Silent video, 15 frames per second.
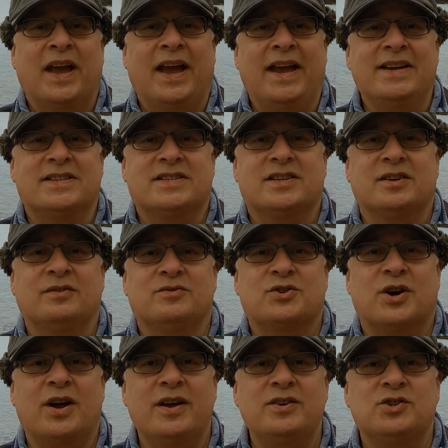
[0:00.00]
is to
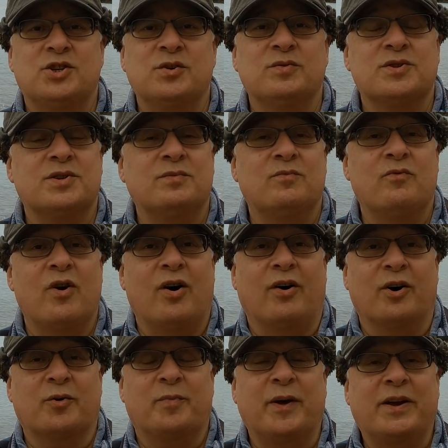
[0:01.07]
try and shoot some
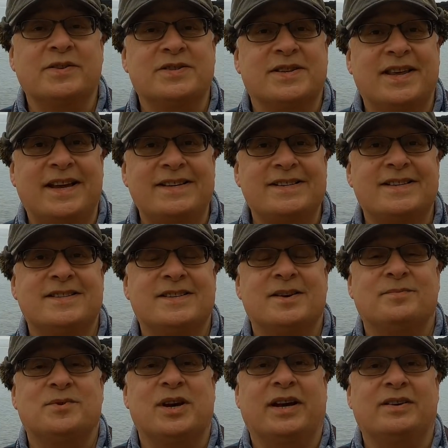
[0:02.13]
rock because that's the
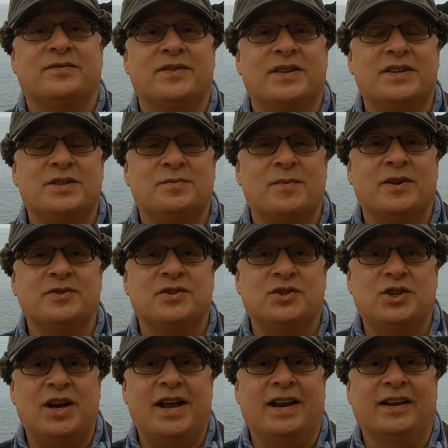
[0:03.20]
subject for this month's
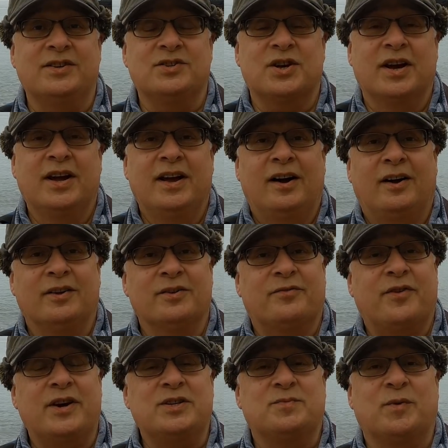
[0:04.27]
challenge on the
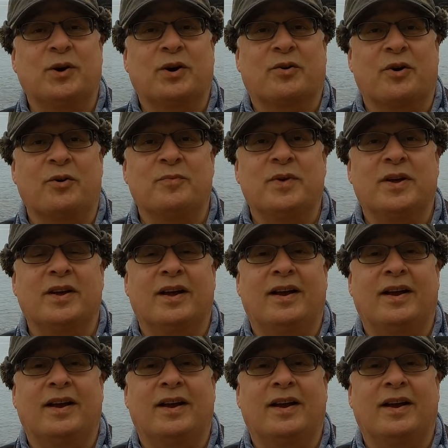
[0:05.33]
Facebook group